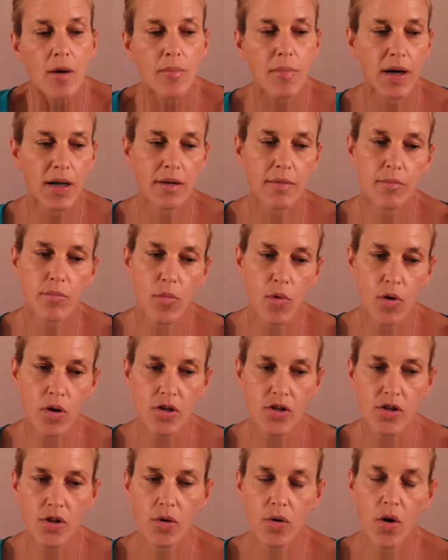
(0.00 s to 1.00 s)
but
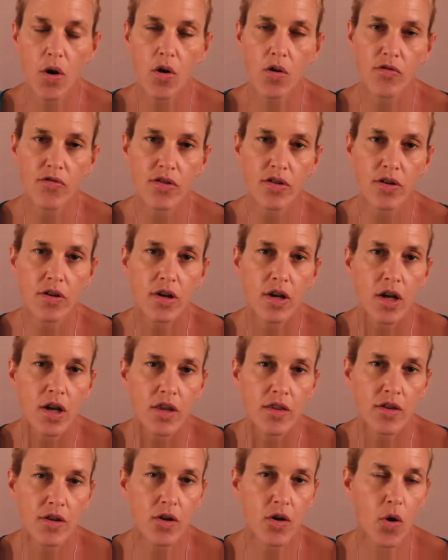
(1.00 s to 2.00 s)
more so over
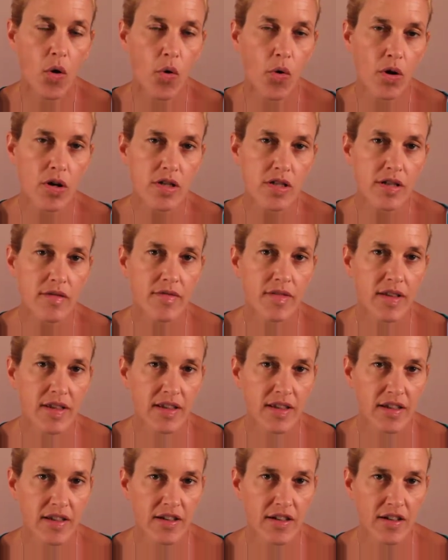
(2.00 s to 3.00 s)
the course of the
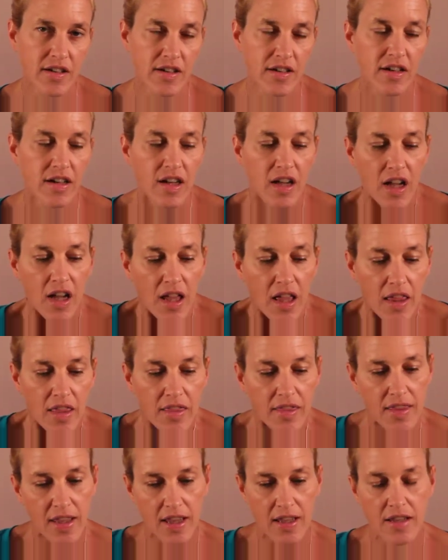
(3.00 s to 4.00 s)
year,
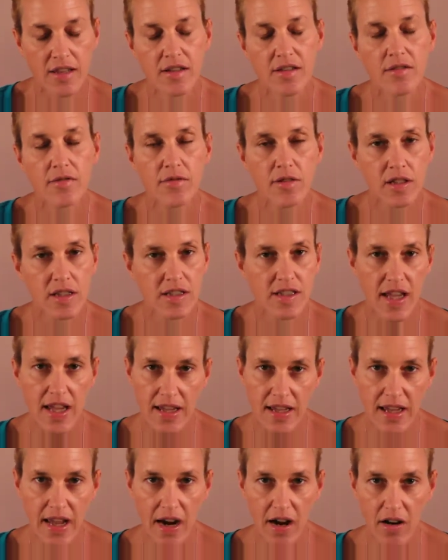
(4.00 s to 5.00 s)
that you really
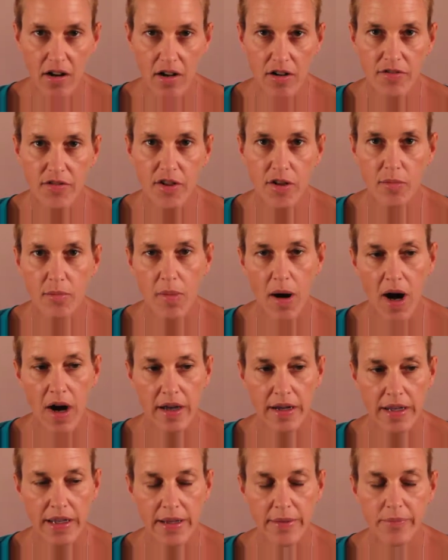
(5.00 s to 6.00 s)
take care of your
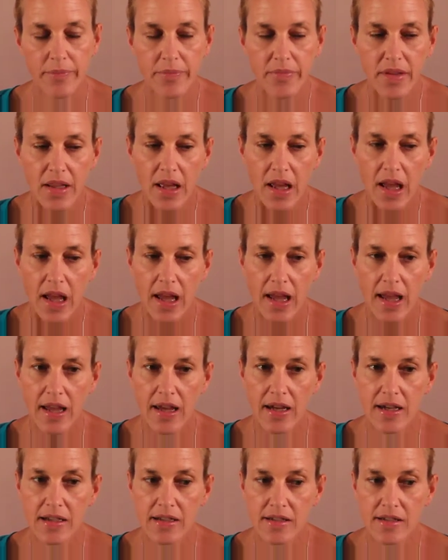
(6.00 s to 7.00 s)
body
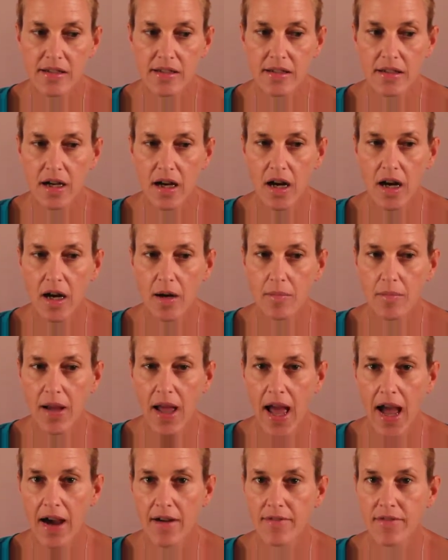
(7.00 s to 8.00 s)
and
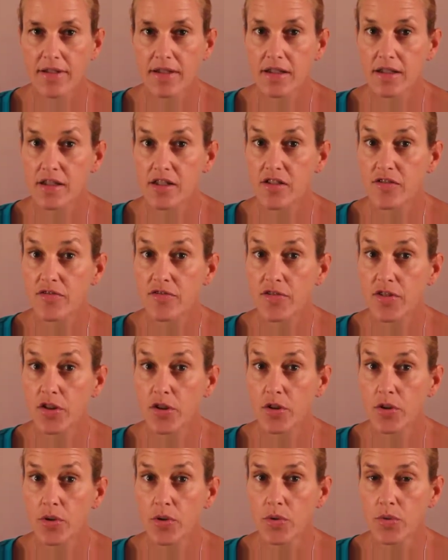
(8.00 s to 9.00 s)
have as
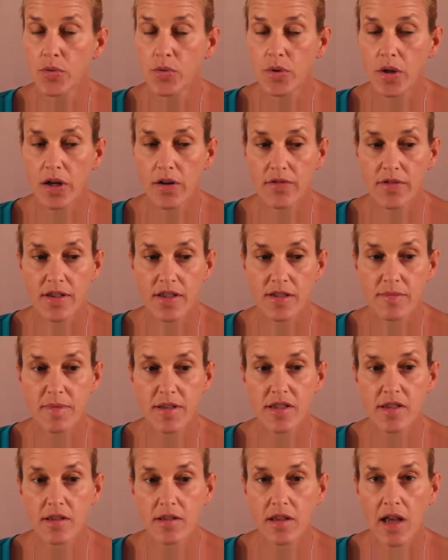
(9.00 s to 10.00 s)
few of these
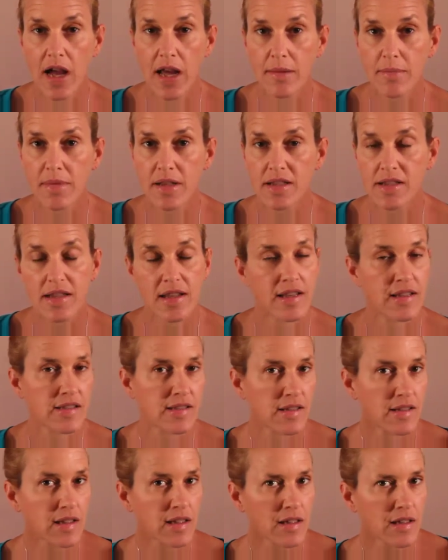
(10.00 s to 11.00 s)
misalignments and
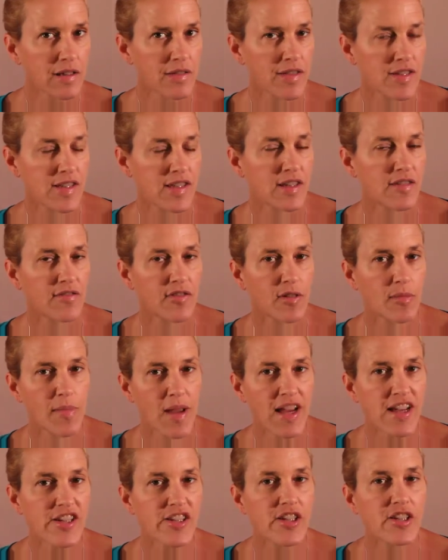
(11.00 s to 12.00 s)
as little of this
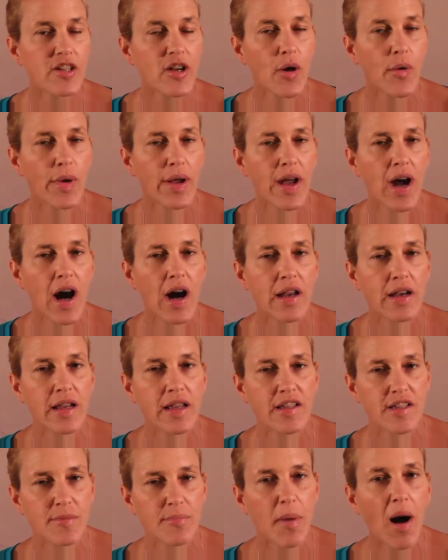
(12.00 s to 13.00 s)
inflammation going on
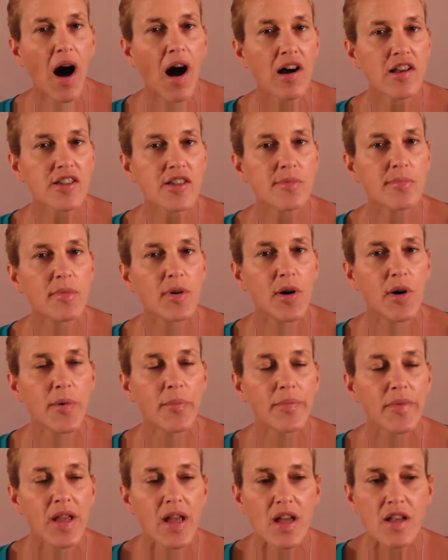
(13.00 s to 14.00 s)
as
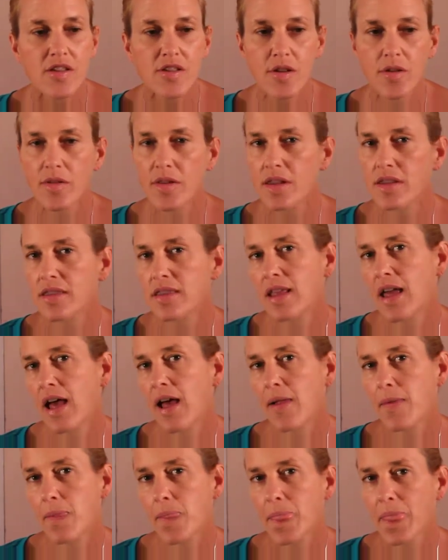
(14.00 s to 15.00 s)
possible, so
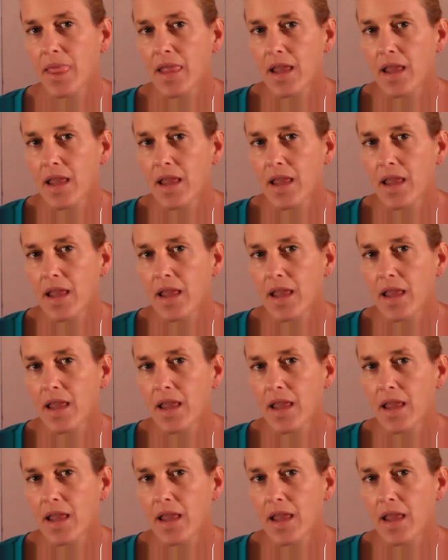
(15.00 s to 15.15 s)
that